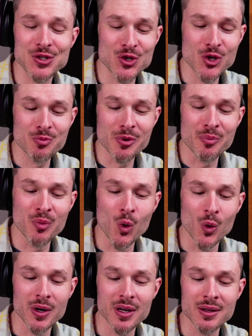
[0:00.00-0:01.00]
is you're
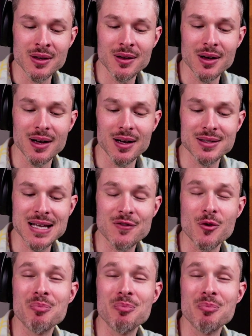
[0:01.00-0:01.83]
purported uh, to have